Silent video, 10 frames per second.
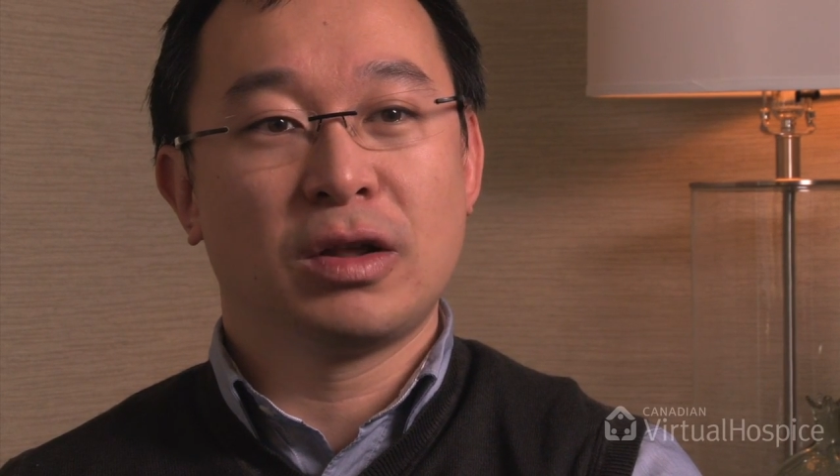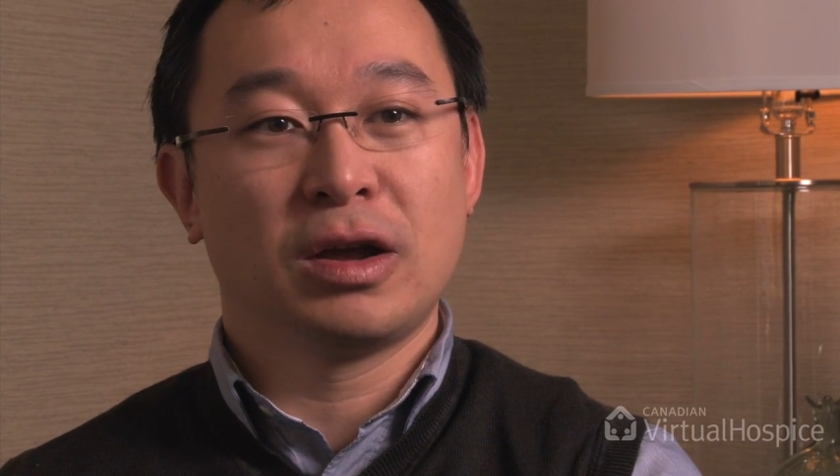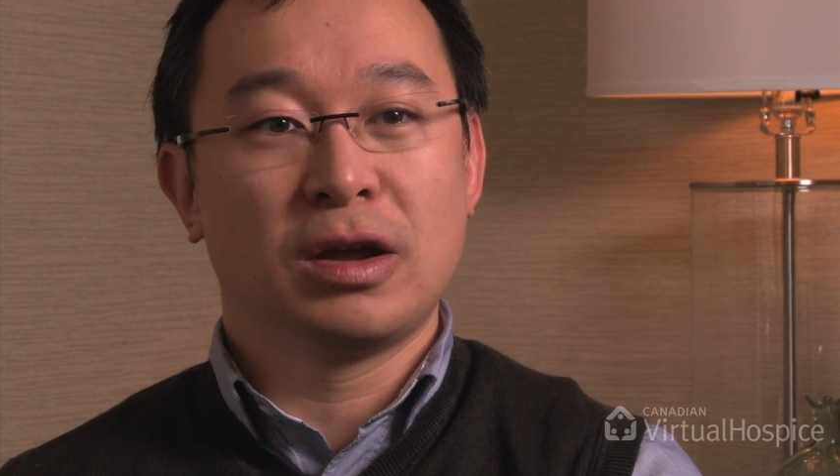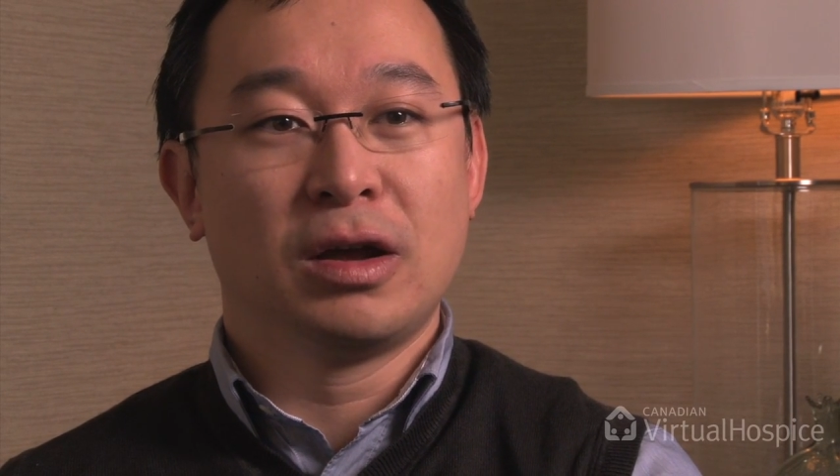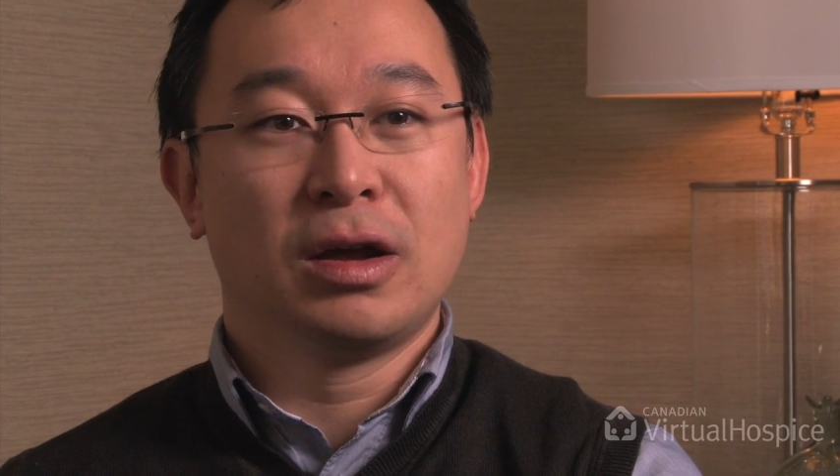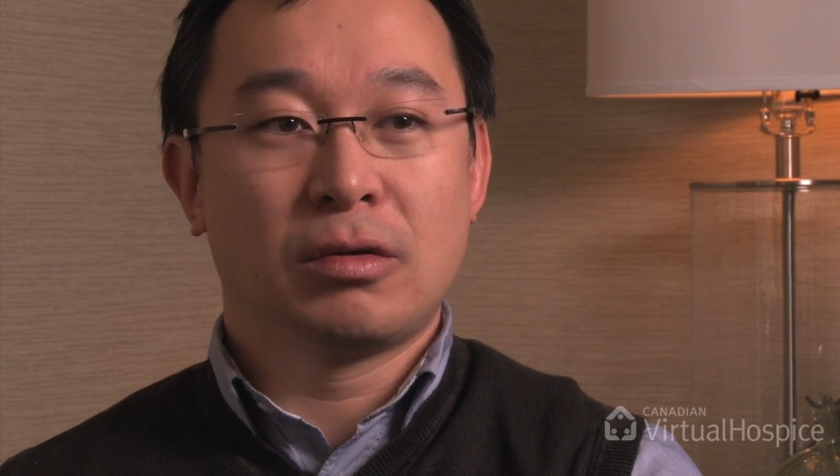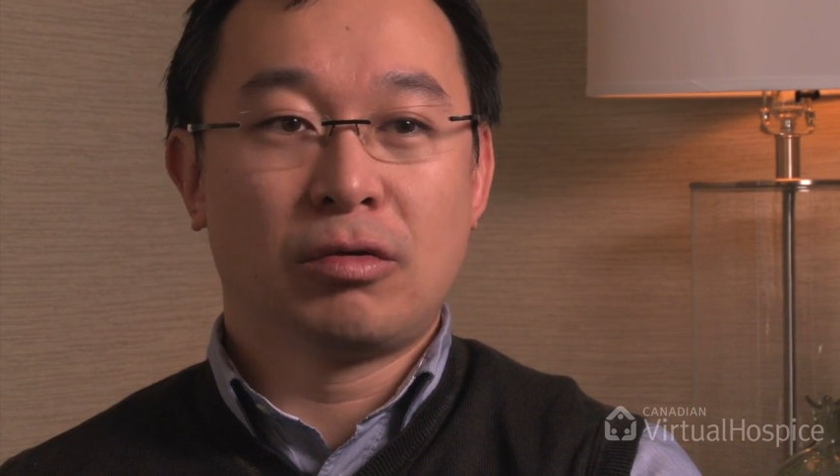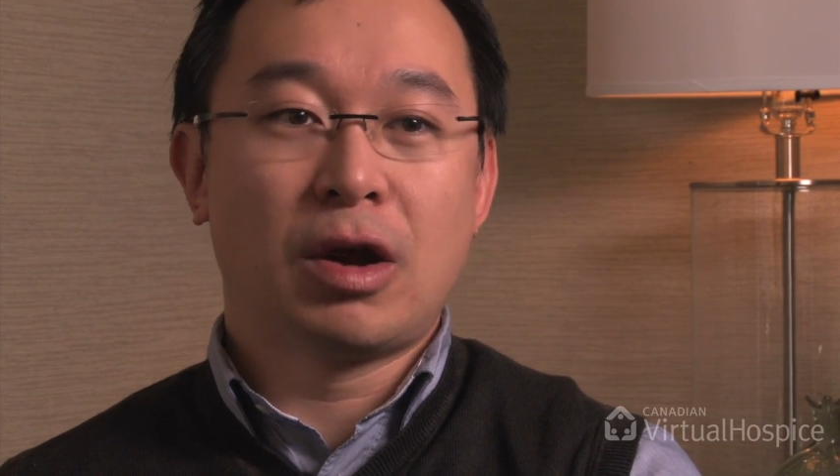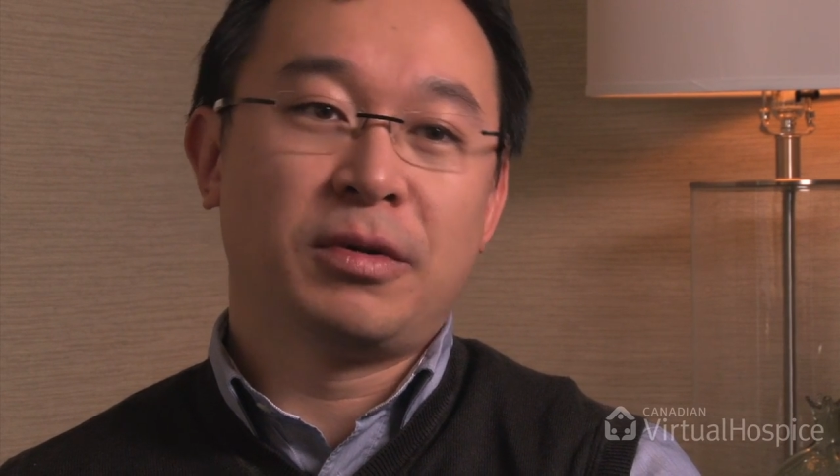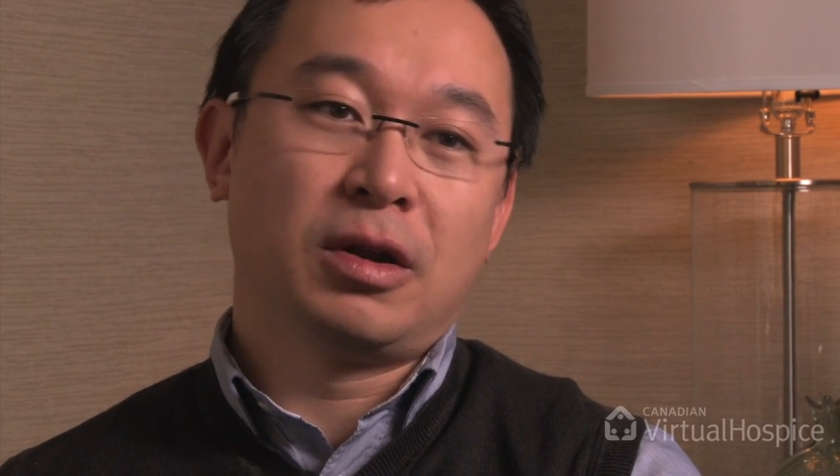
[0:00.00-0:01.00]
where they
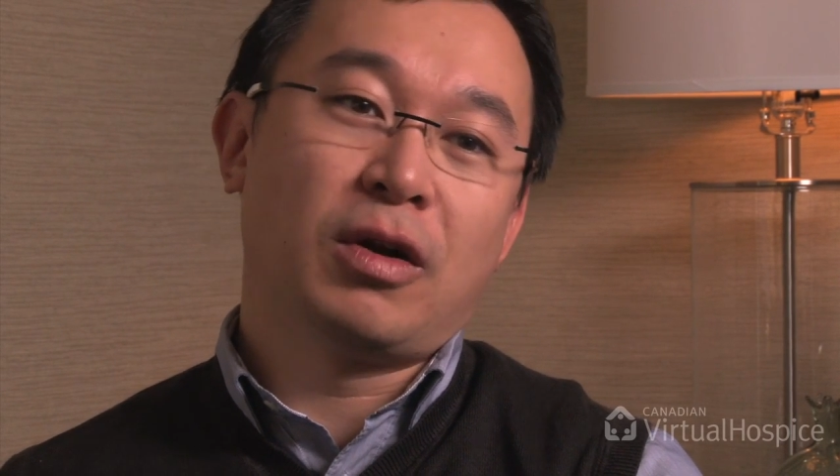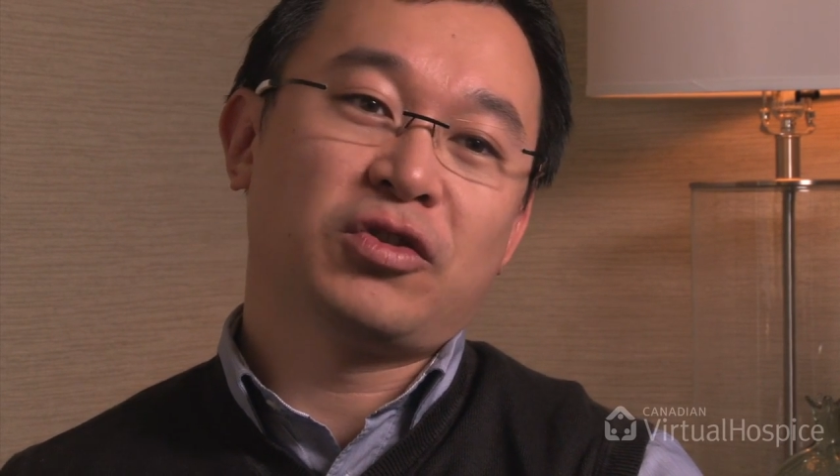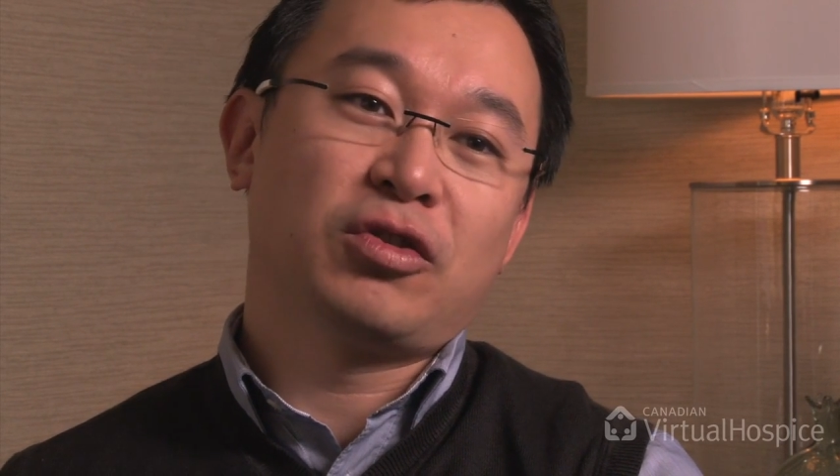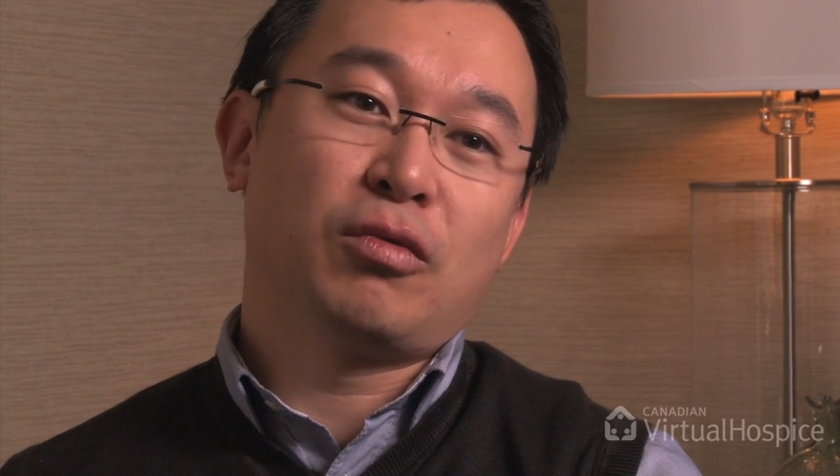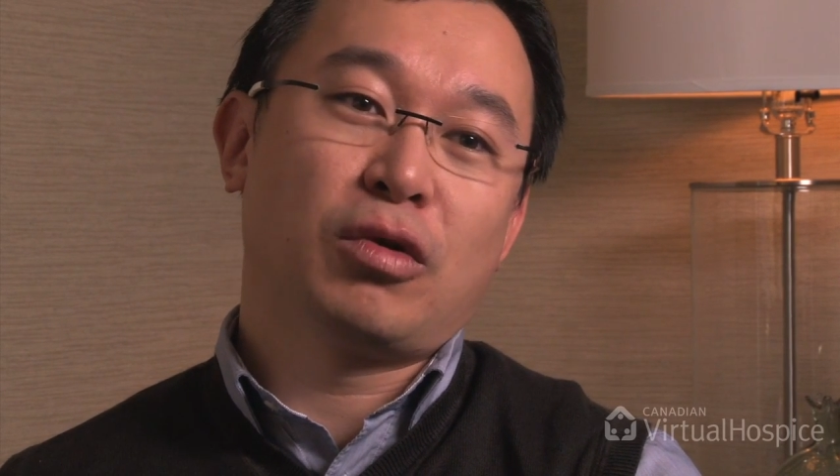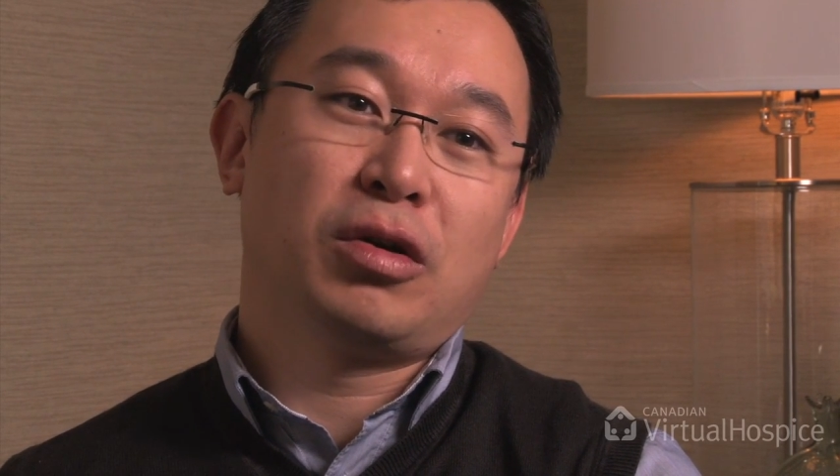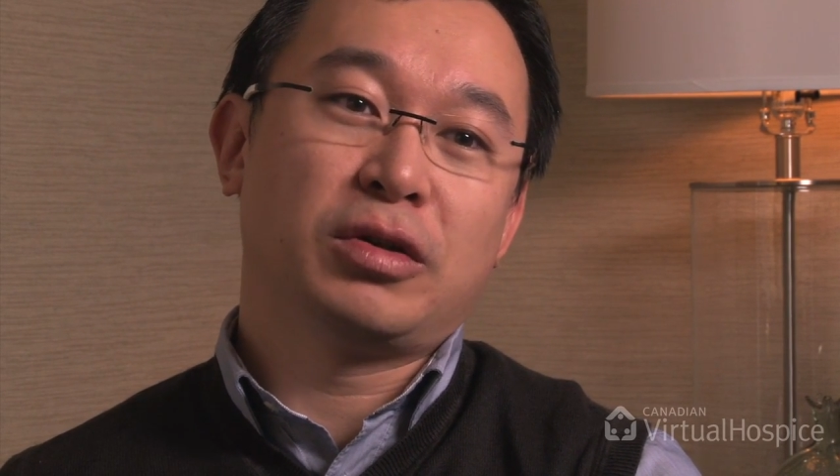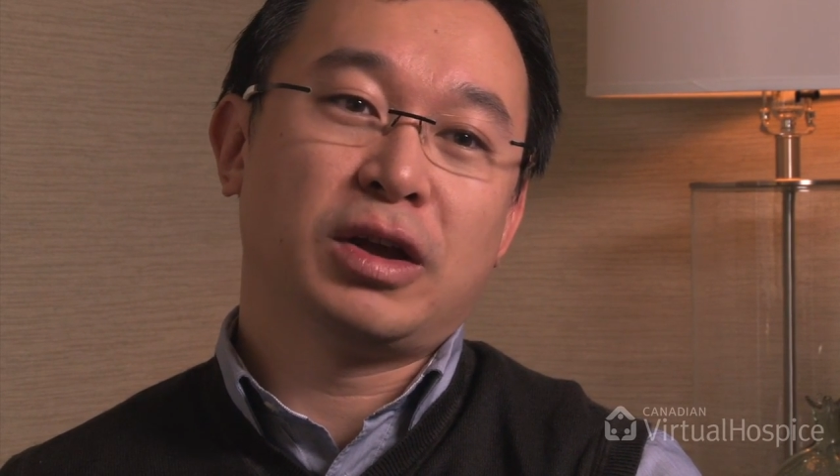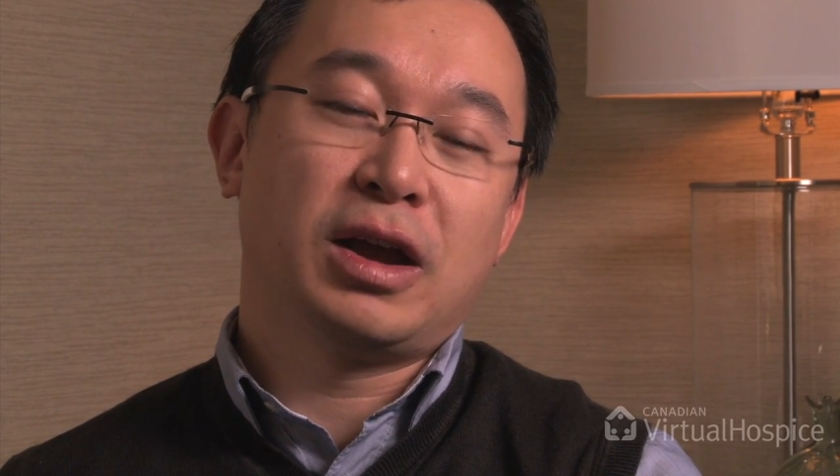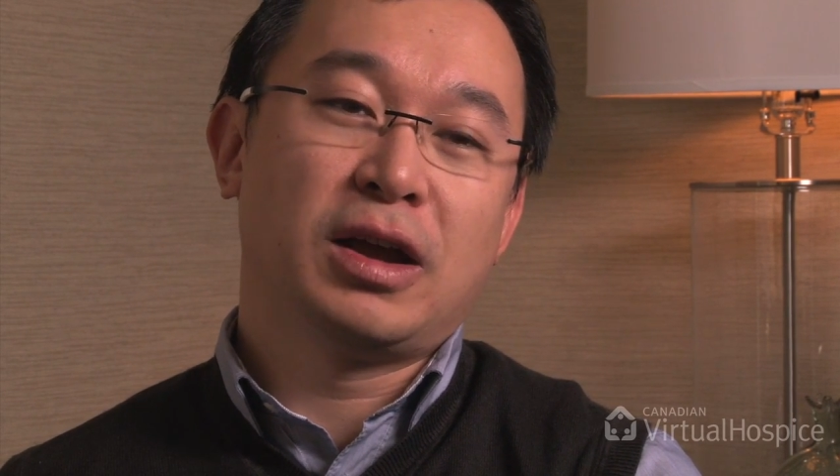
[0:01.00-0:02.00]
grew up in the Western
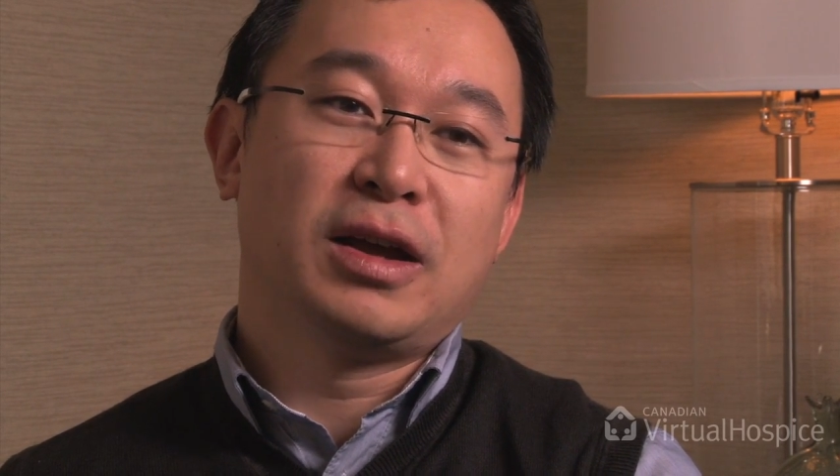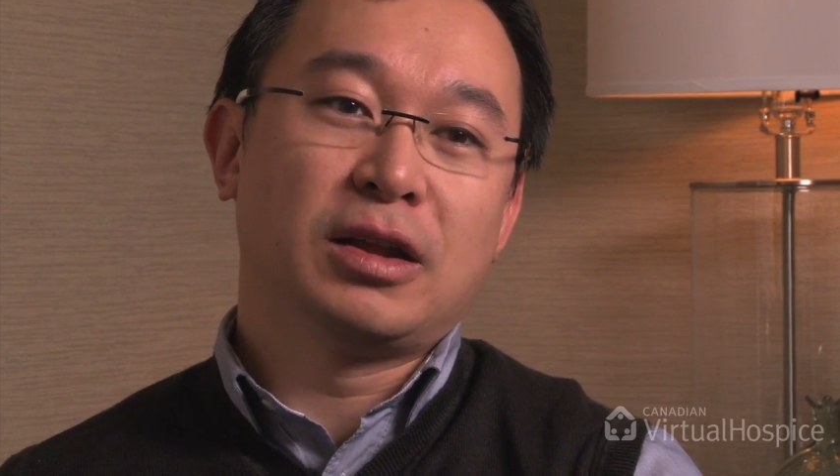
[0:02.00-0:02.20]
world, they,